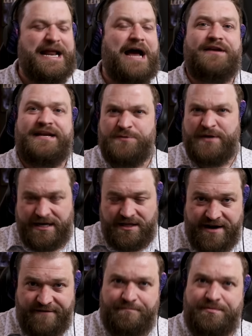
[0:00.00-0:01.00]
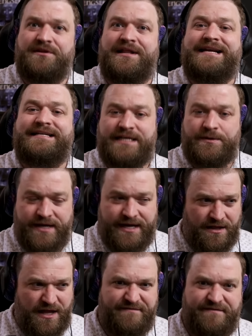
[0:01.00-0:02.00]
Nowadays we get a lot of blending, we
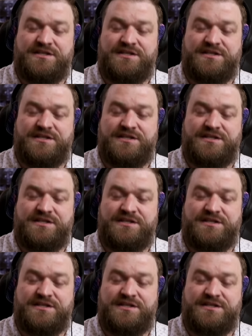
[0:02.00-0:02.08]
get a lot of